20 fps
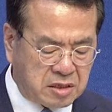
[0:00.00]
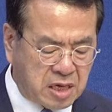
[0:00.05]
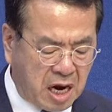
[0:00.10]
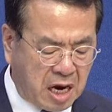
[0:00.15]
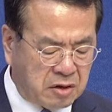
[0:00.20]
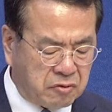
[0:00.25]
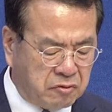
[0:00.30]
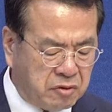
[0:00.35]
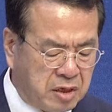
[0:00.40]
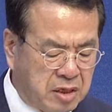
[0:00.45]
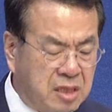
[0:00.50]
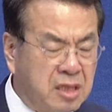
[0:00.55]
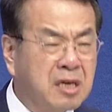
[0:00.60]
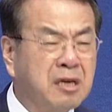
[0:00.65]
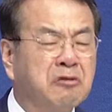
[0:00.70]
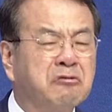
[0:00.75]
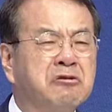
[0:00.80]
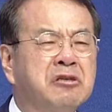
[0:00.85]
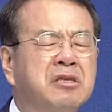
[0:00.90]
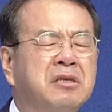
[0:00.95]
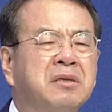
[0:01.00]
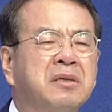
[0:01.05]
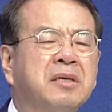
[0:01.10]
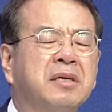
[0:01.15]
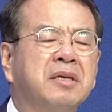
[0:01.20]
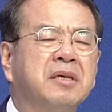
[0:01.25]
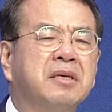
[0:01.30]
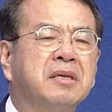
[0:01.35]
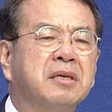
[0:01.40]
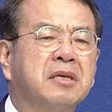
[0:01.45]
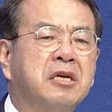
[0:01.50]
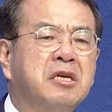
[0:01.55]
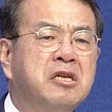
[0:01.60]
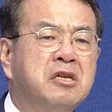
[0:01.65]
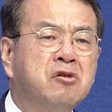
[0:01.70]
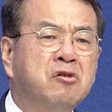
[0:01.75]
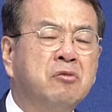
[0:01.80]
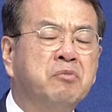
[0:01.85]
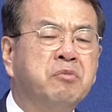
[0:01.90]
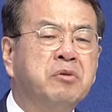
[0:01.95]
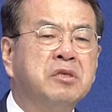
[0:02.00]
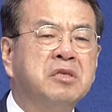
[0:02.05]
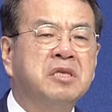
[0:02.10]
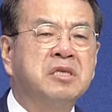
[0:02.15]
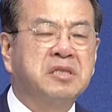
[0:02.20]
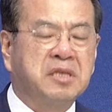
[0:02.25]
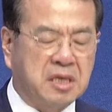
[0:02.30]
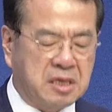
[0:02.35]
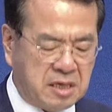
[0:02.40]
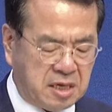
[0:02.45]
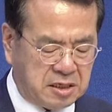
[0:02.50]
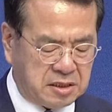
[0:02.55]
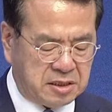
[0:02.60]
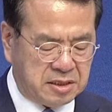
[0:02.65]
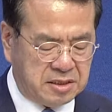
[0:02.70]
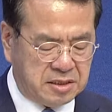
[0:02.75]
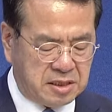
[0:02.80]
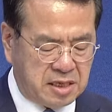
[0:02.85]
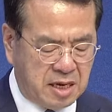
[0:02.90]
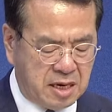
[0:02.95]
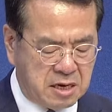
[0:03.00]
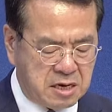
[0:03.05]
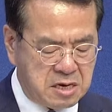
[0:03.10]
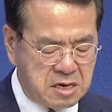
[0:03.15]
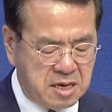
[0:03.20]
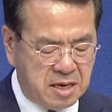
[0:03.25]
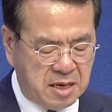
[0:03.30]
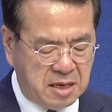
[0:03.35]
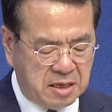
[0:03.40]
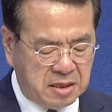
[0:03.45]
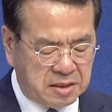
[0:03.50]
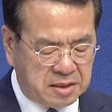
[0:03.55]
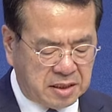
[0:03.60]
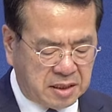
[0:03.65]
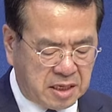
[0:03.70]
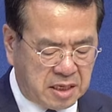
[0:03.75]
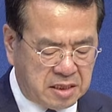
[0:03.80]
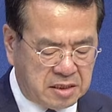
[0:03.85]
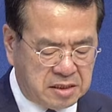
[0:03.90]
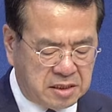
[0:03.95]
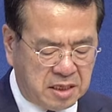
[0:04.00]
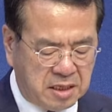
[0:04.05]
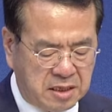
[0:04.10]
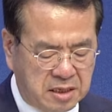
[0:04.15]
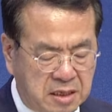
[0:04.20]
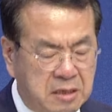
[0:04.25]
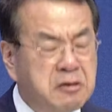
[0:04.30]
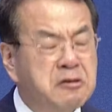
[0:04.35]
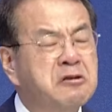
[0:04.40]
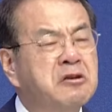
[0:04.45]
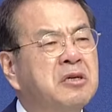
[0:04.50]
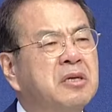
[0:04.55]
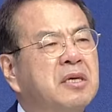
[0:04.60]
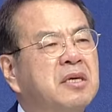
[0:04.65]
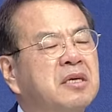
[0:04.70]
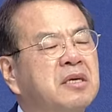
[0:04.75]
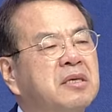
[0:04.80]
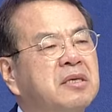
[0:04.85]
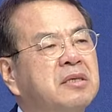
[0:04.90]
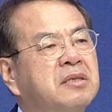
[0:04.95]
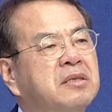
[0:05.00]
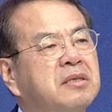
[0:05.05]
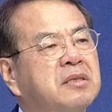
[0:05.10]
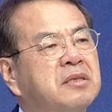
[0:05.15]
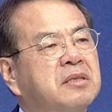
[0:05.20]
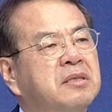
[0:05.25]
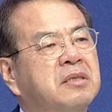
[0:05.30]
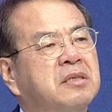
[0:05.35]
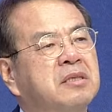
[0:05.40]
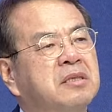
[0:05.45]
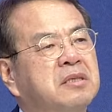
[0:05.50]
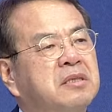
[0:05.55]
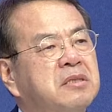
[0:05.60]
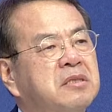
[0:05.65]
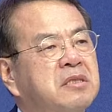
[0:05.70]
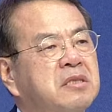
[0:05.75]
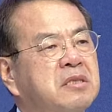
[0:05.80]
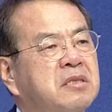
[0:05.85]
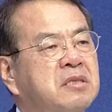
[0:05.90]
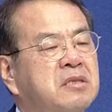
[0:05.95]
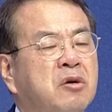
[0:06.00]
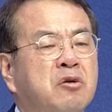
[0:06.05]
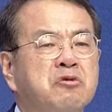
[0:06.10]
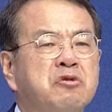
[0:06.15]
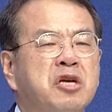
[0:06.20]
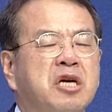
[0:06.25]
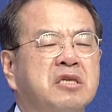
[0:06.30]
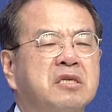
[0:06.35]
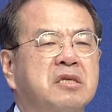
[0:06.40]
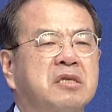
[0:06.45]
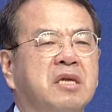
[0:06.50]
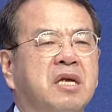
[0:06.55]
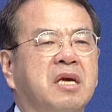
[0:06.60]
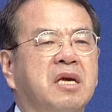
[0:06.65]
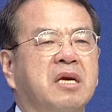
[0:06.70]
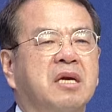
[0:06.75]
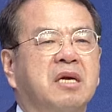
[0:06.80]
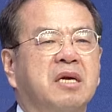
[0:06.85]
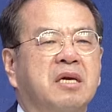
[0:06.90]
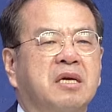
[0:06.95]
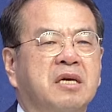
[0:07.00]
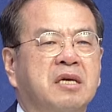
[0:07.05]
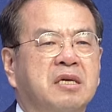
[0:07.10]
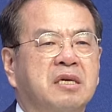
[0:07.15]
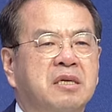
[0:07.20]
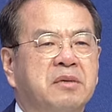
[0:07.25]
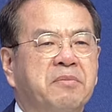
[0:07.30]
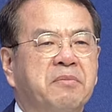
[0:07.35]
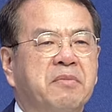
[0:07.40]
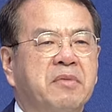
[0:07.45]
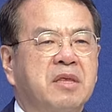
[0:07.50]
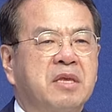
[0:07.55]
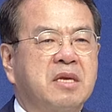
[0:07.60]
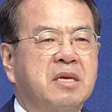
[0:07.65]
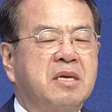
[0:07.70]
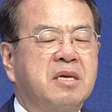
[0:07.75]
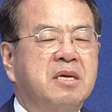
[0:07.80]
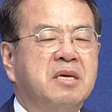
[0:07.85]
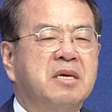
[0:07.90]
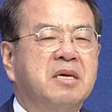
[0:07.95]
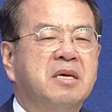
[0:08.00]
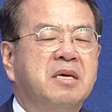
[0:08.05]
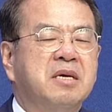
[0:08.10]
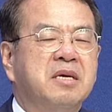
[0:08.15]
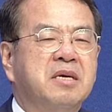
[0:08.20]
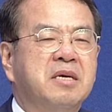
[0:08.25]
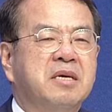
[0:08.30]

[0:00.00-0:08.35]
but there was no air conditioning or proper ventilation in the kitchen. They prepared seven meals during the conference.